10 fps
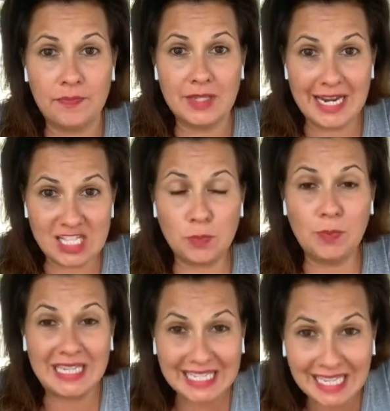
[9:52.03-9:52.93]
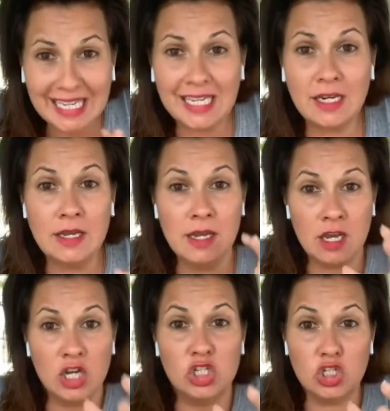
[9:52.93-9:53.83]
Let's begin
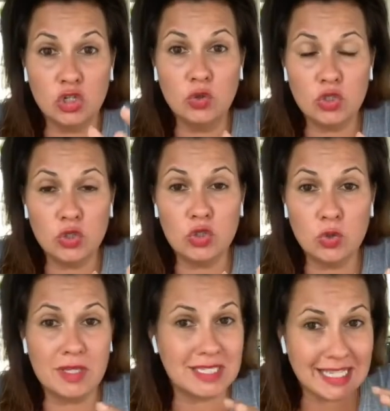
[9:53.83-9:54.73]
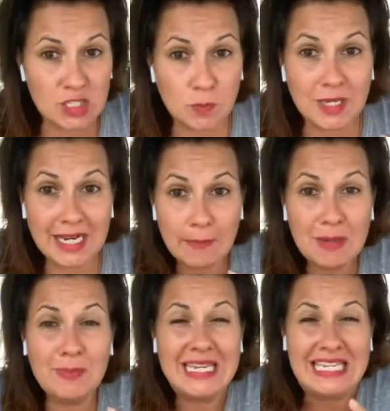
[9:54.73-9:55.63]
to to do this let's be let me
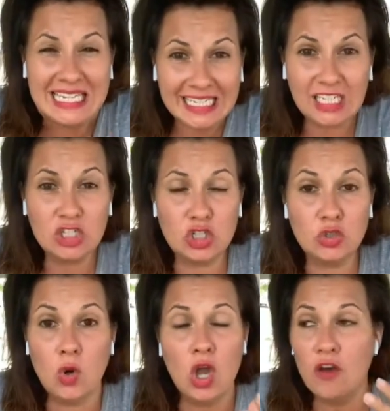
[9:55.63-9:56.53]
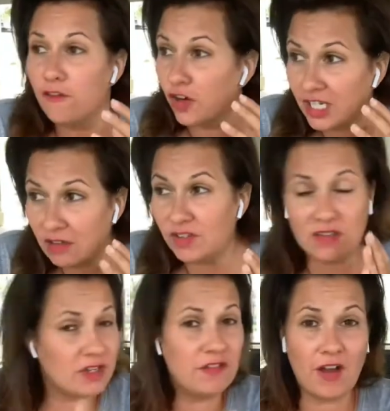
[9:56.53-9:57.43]
begin to forgive
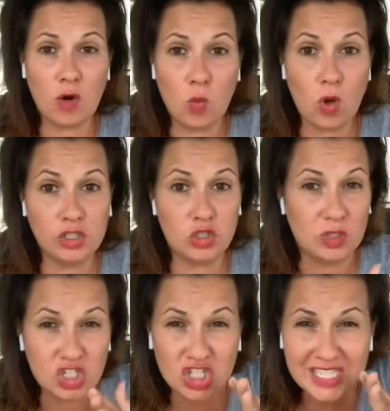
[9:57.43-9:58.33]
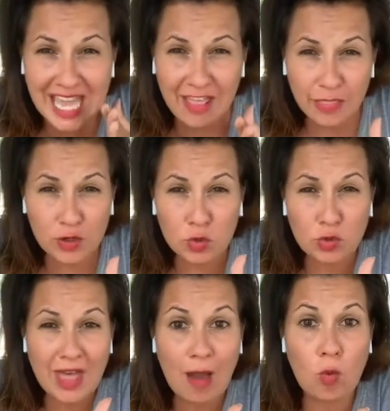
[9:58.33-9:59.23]
even if i don't want to and just get through
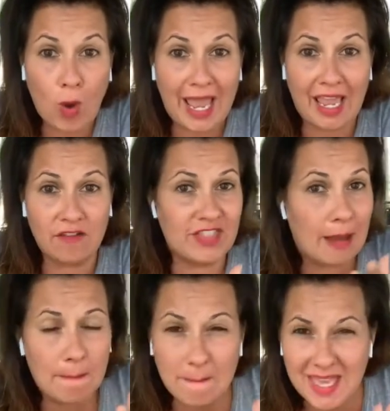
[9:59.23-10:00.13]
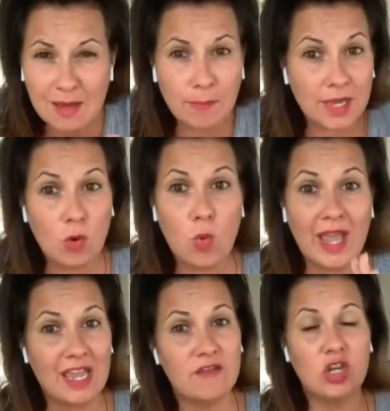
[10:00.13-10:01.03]
that wave that big big
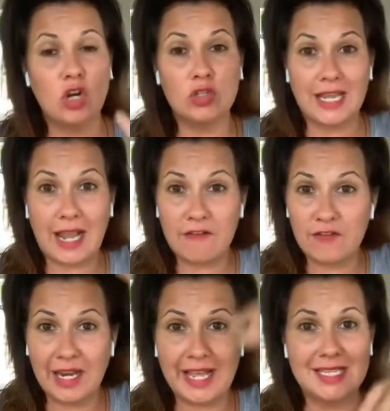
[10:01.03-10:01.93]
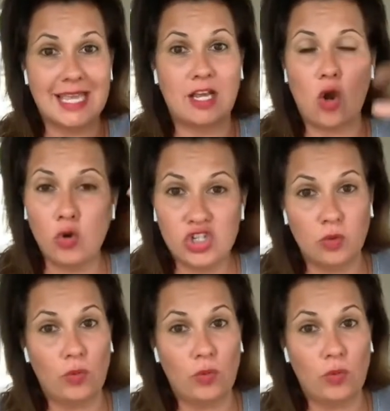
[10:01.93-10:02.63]
wave you know it's like i feel like it's like an ocean